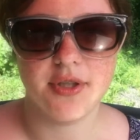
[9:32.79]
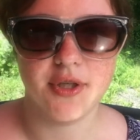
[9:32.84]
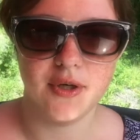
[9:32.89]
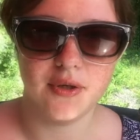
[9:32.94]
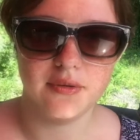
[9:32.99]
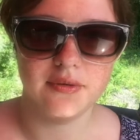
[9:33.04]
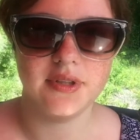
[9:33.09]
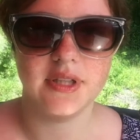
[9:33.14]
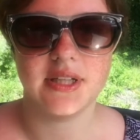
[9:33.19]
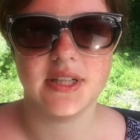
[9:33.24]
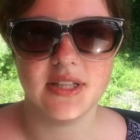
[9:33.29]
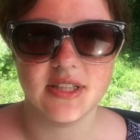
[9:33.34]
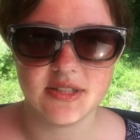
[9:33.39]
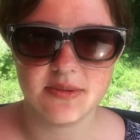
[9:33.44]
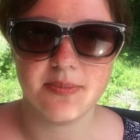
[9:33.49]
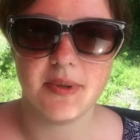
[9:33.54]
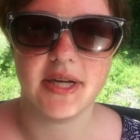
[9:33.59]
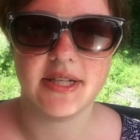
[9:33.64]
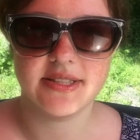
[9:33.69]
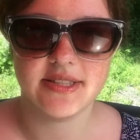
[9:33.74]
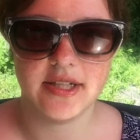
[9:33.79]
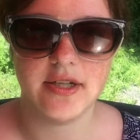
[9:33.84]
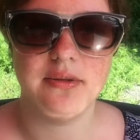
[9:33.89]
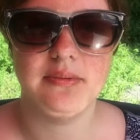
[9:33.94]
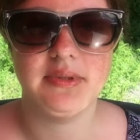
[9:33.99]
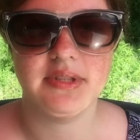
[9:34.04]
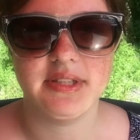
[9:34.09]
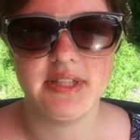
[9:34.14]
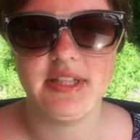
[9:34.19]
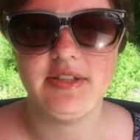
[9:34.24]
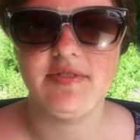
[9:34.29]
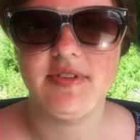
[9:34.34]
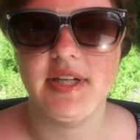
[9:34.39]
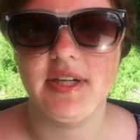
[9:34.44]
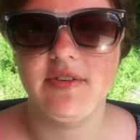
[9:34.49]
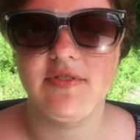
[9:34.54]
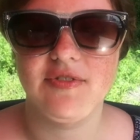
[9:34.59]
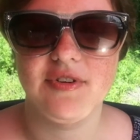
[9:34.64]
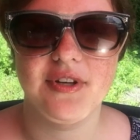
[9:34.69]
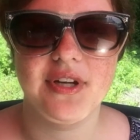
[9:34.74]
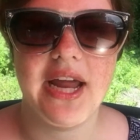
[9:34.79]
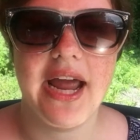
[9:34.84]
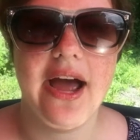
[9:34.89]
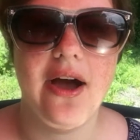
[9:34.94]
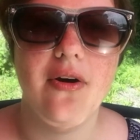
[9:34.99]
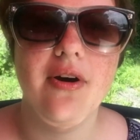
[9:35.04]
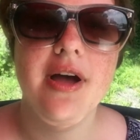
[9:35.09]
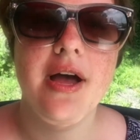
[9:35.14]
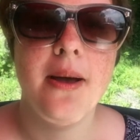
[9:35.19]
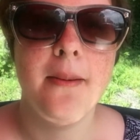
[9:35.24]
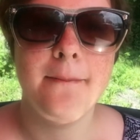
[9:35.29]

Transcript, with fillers: you know, Nicolas Bechtel was leaving for now.